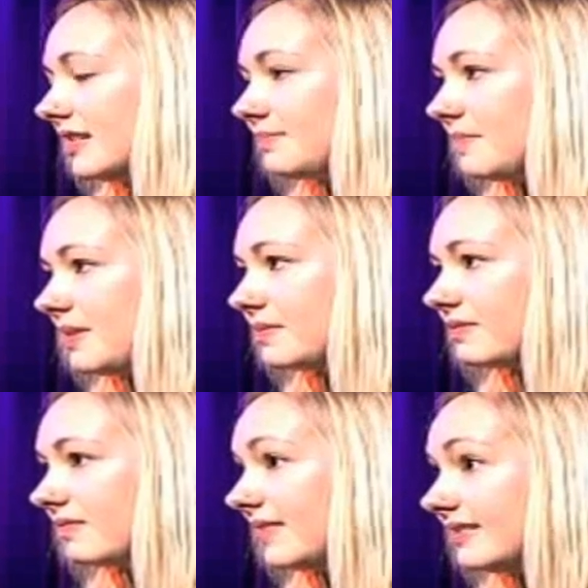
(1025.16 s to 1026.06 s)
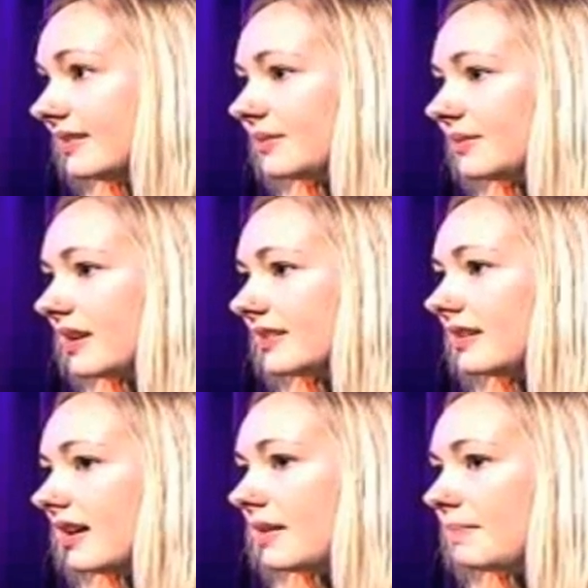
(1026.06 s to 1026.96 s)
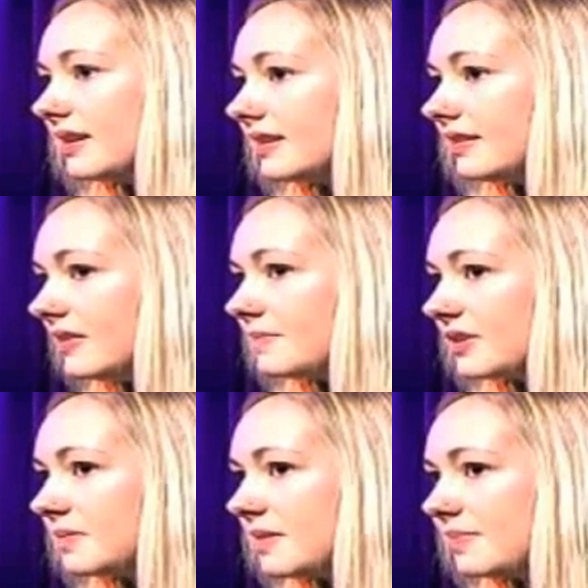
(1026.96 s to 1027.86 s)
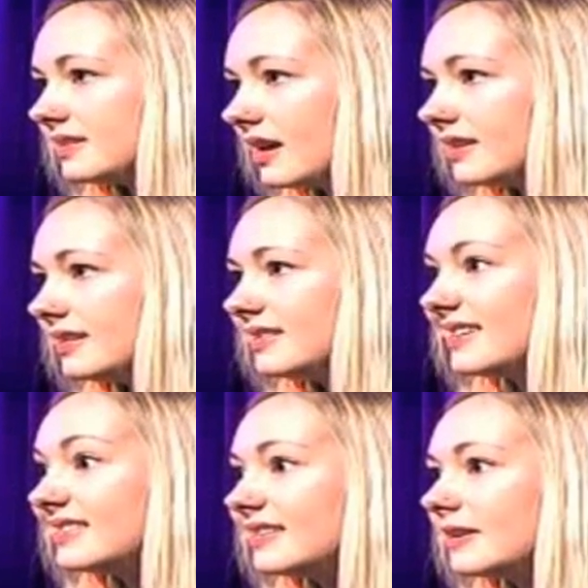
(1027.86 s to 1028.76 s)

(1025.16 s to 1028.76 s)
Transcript: people listen to us, because I think the British people are starting to listen.